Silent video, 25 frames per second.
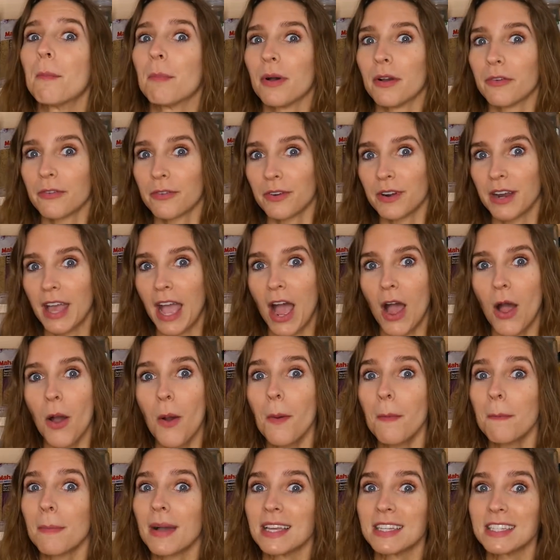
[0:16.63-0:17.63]
but for
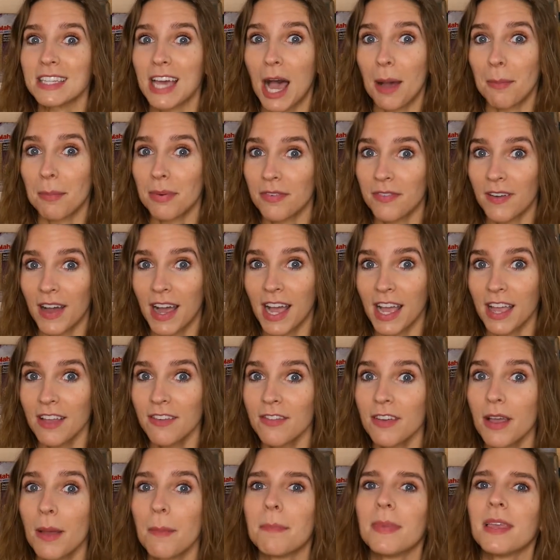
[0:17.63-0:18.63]
now my top
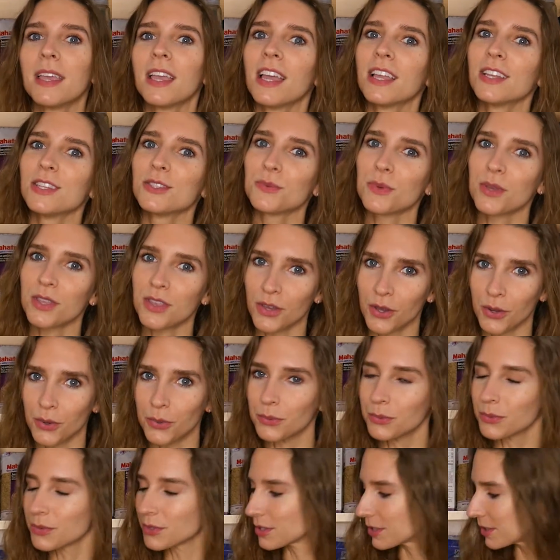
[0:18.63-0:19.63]
5 begins with
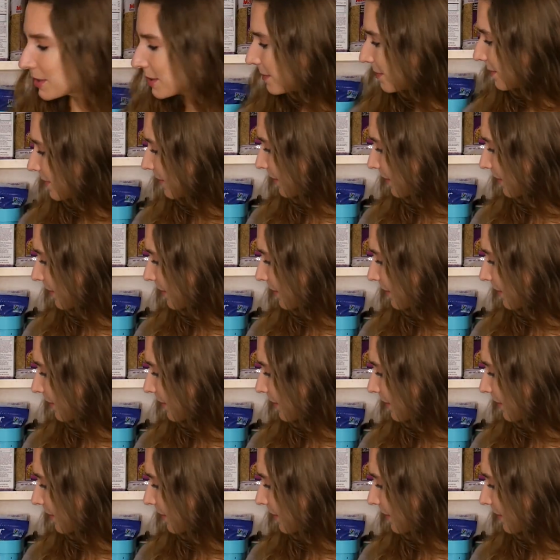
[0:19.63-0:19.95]
oats.